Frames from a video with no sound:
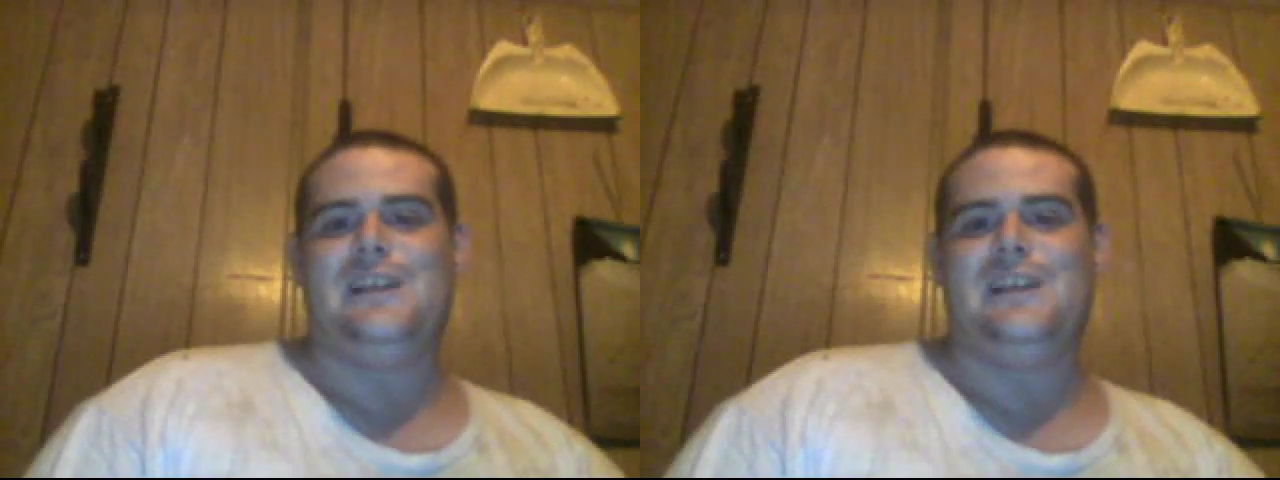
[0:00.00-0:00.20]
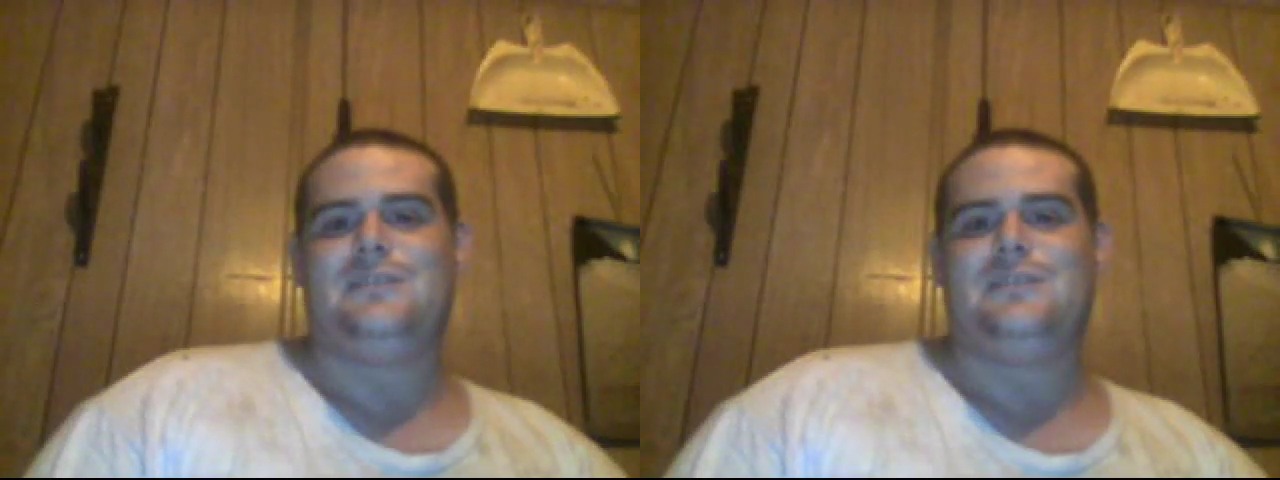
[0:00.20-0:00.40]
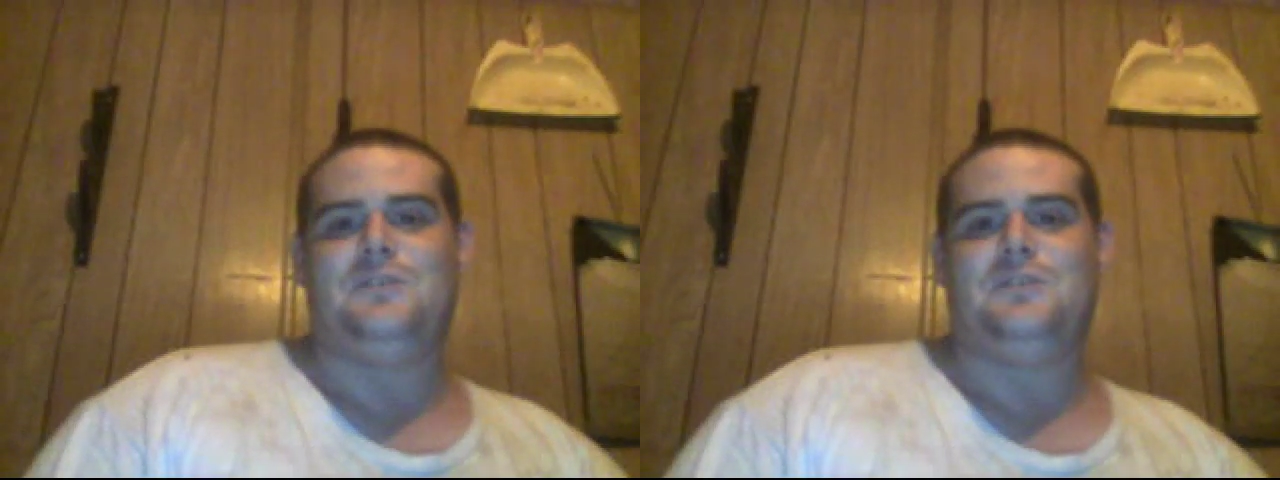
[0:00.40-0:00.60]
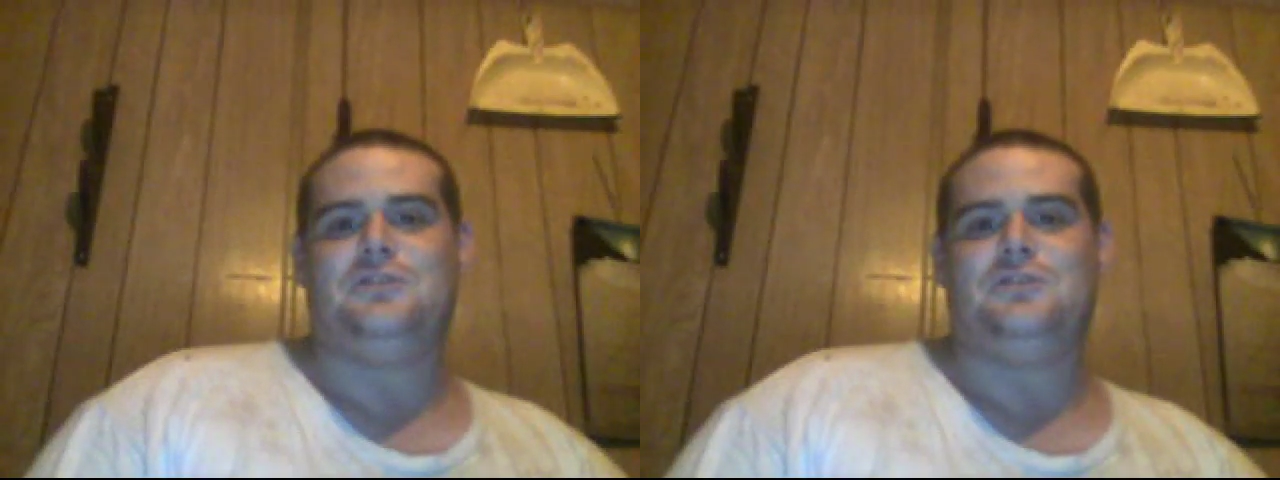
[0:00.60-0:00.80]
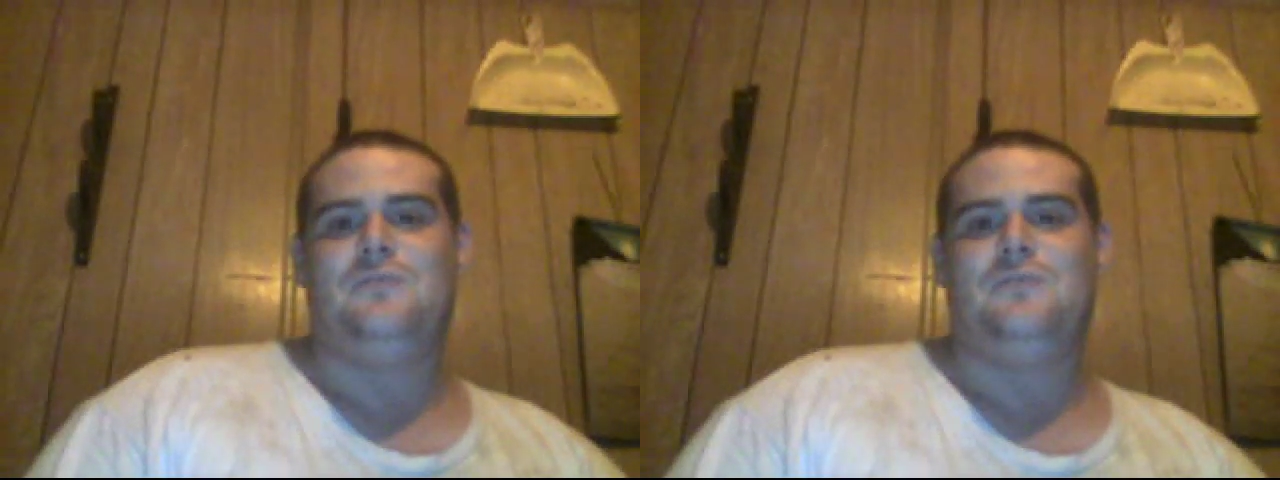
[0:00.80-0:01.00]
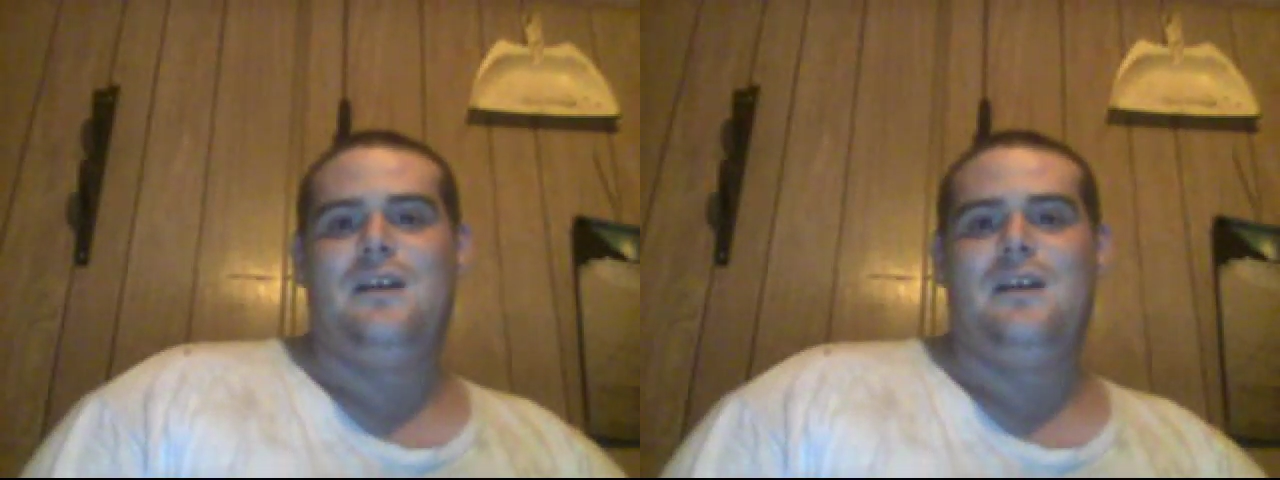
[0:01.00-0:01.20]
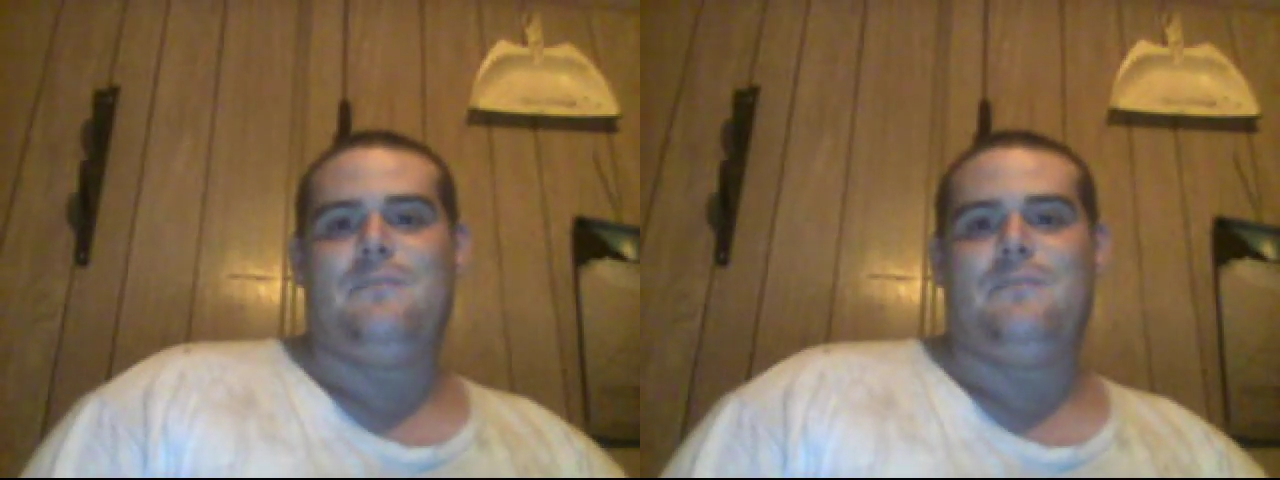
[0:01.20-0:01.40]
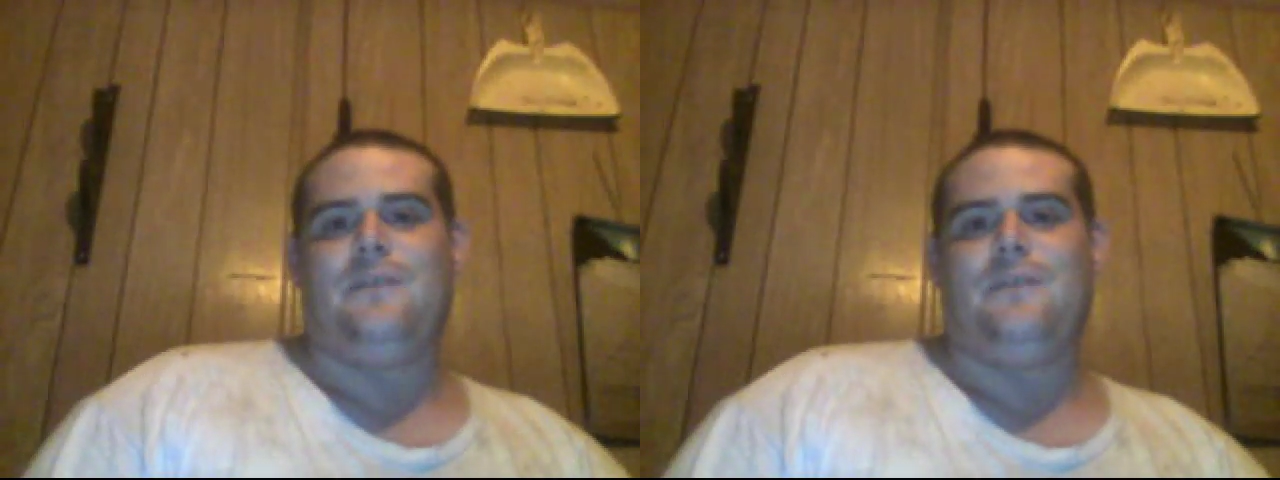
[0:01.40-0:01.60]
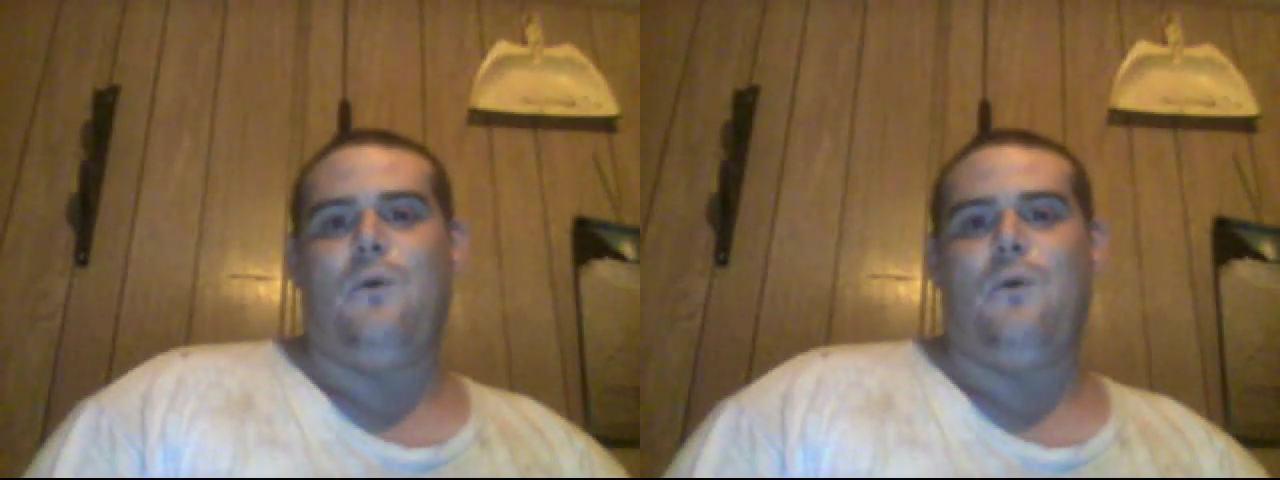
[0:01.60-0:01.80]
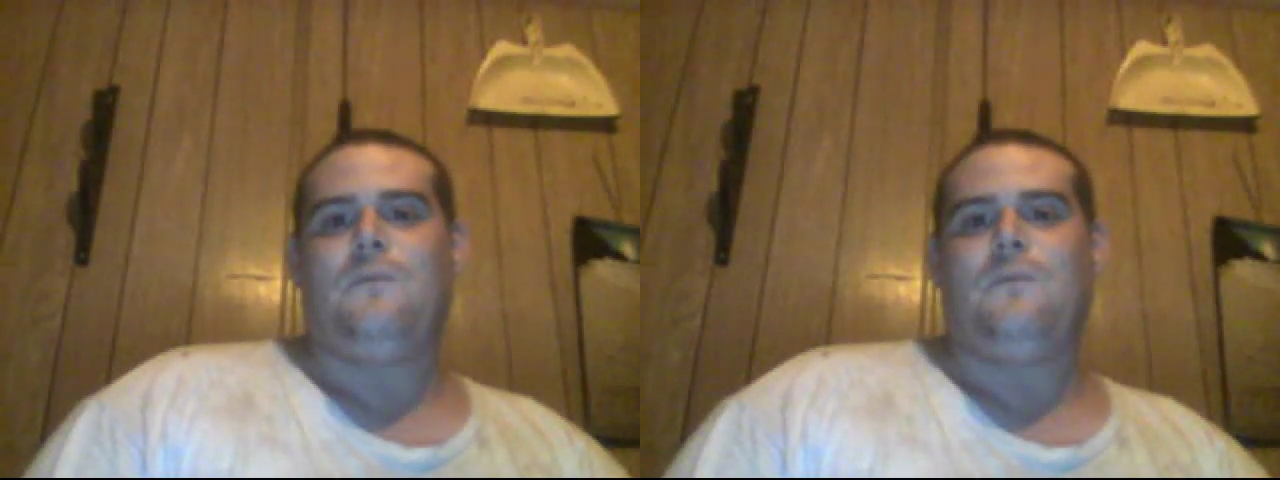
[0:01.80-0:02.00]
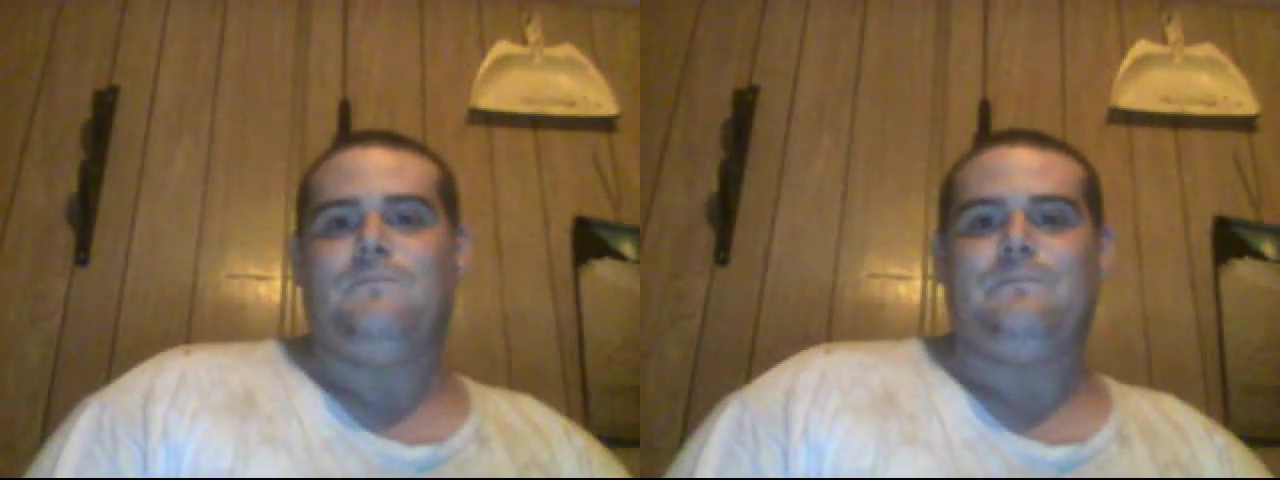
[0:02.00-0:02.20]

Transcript: less than what you paid for.